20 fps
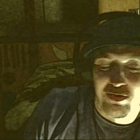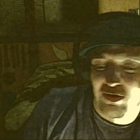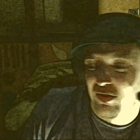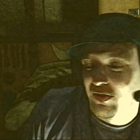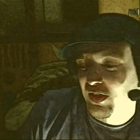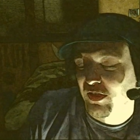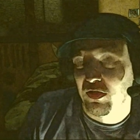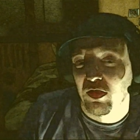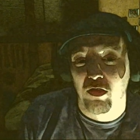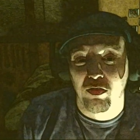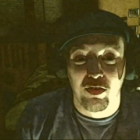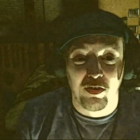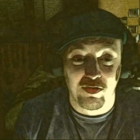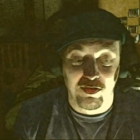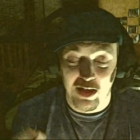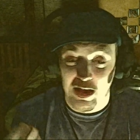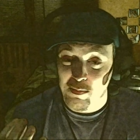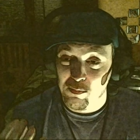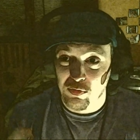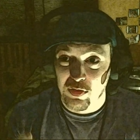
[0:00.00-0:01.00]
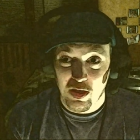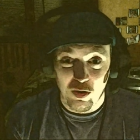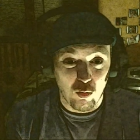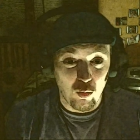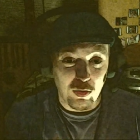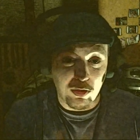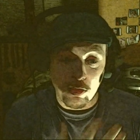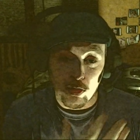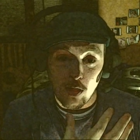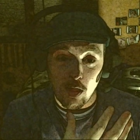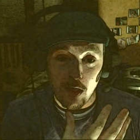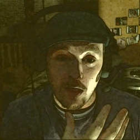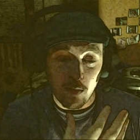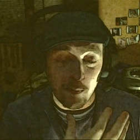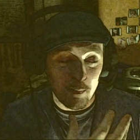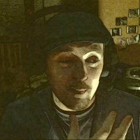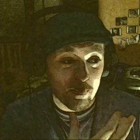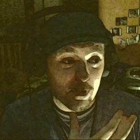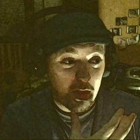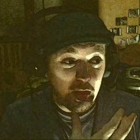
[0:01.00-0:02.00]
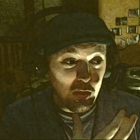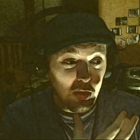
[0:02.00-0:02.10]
And then the same thing with him.